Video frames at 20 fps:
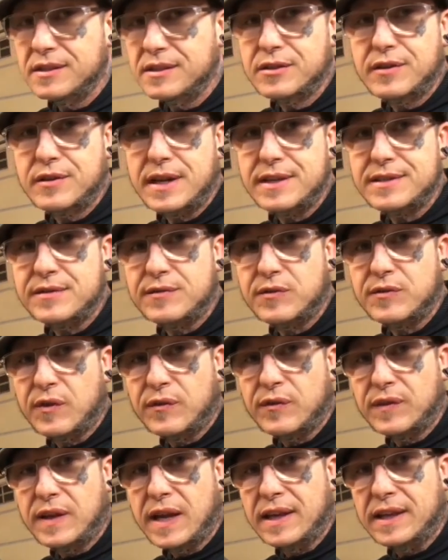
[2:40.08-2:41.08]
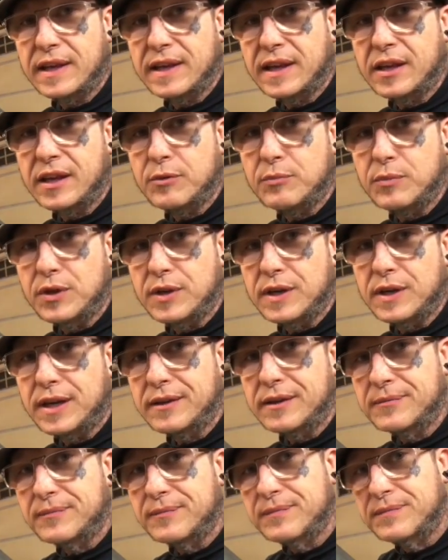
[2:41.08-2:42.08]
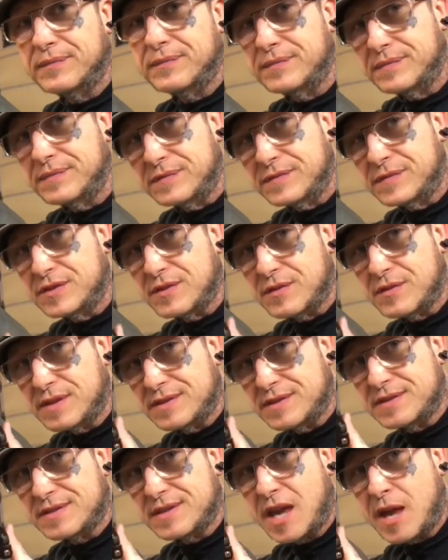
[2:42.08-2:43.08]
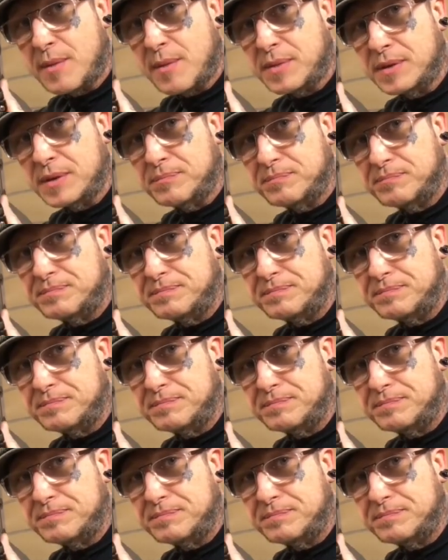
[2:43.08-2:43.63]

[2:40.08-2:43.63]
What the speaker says: aggressive for flatland commuting. So this is happening.